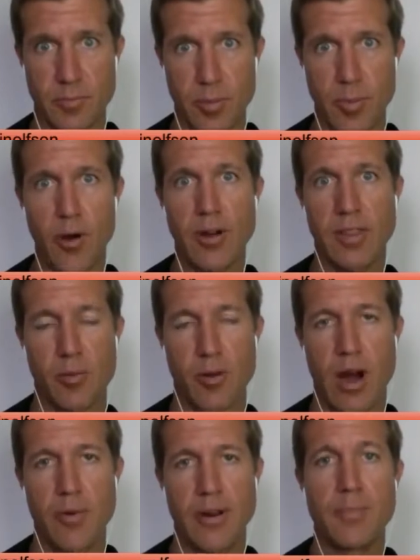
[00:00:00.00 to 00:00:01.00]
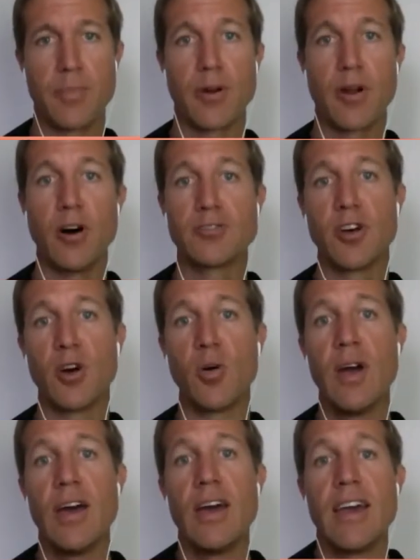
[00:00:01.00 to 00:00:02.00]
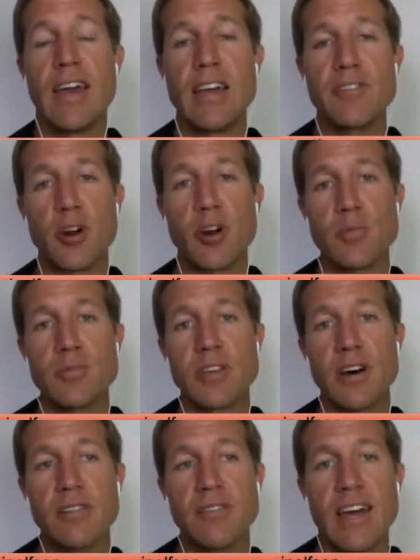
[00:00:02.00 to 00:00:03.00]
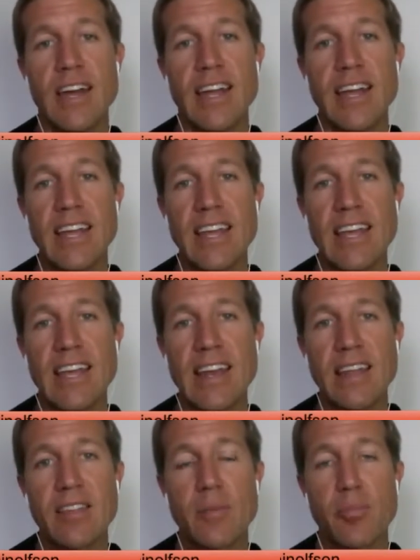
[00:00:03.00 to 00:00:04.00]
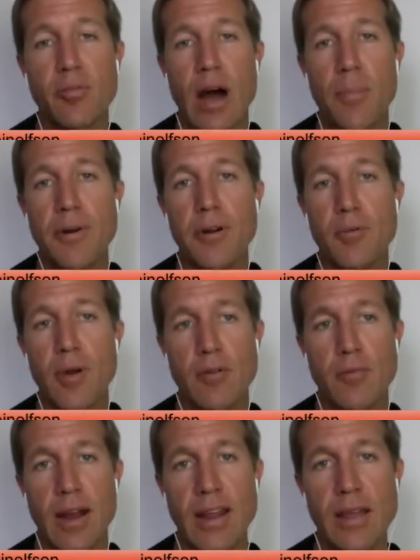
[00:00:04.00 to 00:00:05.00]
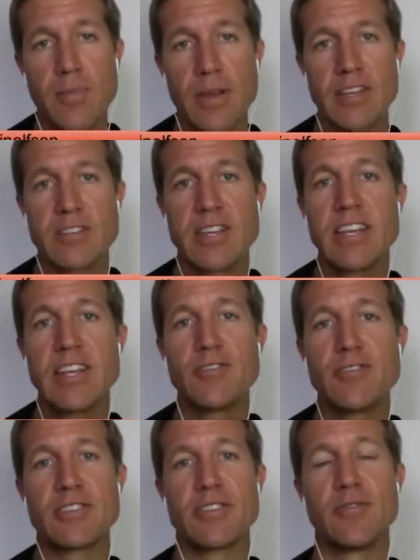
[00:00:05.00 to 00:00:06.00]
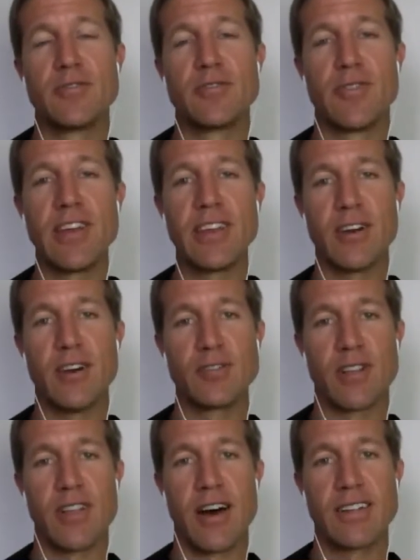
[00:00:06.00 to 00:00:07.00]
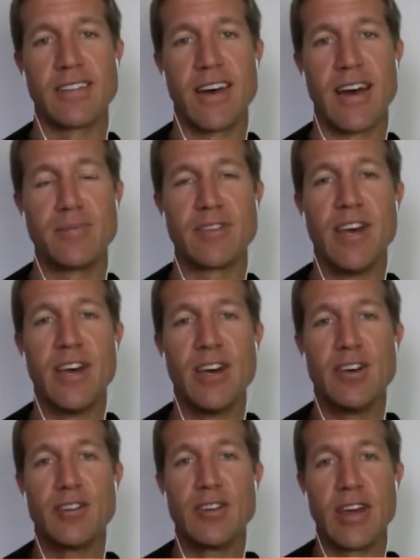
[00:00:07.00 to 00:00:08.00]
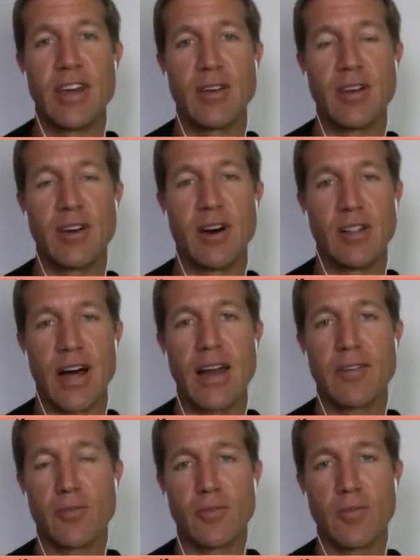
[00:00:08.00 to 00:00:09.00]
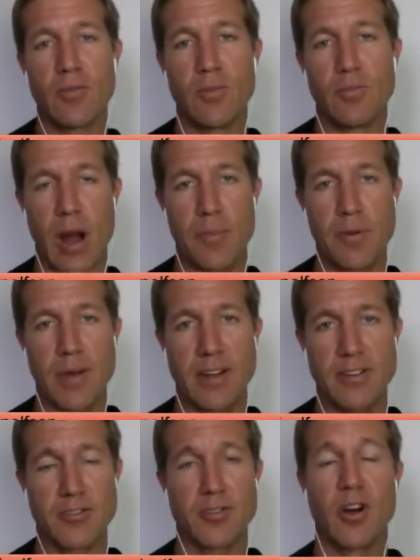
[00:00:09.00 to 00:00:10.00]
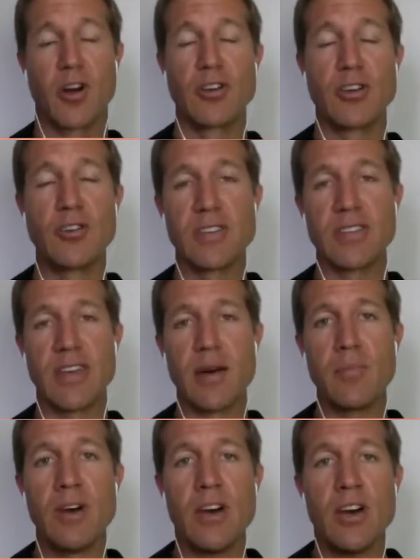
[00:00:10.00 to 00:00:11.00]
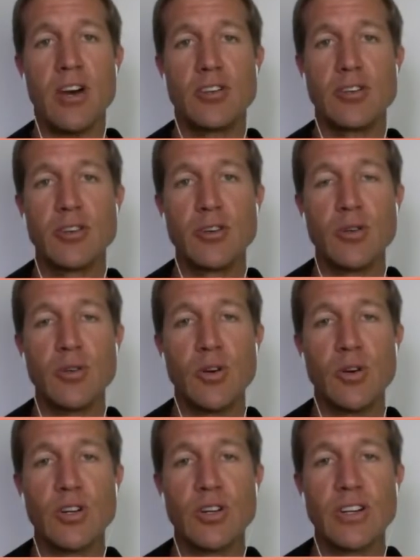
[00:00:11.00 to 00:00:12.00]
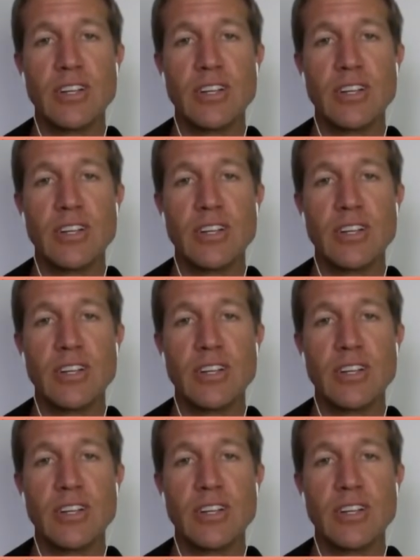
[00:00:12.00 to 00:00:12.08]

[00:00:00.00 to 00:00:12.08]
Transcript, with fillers: promoting the property, but also in terms of getting the property rent ready, because he uses those videos a lot of times, and a lot of property managers are using them to